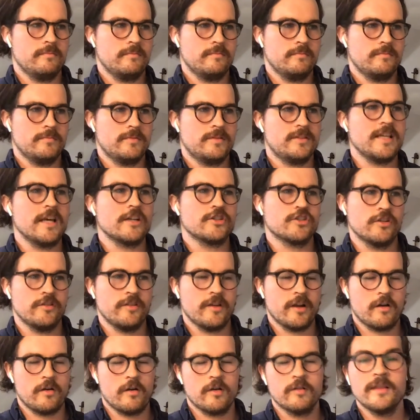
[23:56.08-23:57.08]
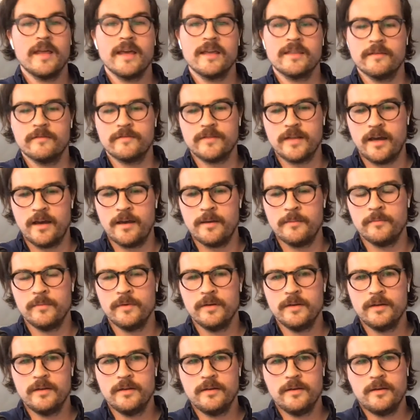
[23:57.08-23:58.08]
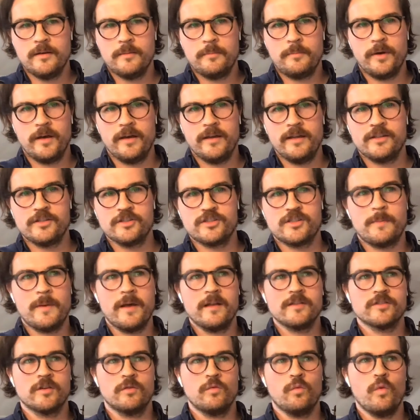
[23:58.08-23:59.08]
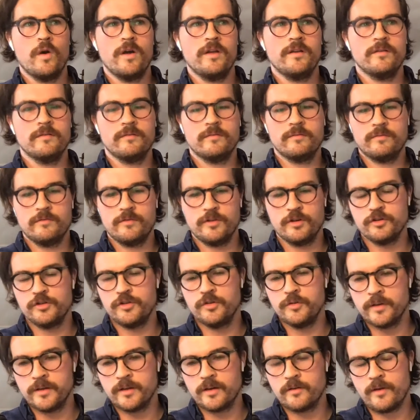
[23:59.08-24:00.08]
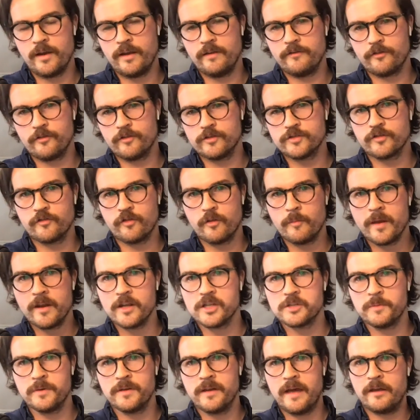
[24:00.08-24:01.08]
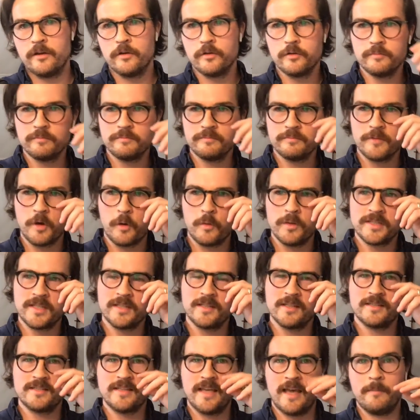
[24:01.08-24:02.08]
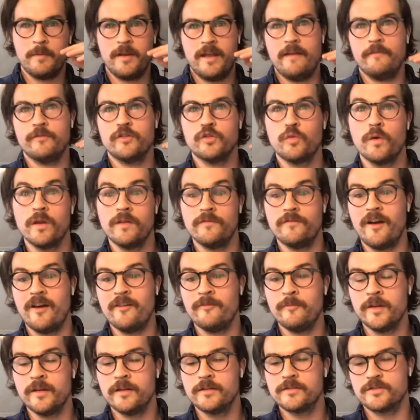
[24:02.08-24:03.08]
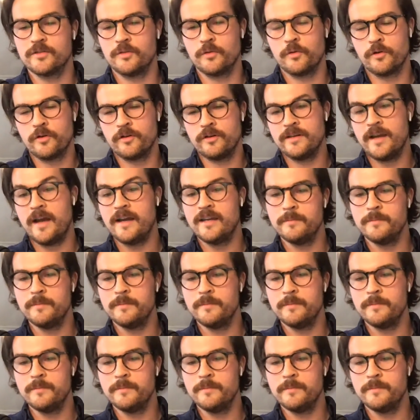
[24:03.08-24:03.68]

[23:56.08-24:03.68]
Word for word: session there or length of time, but it just depends on when you're doing it, right? For so for management, I don't always get to say I'm gonna have 25 minutes or 90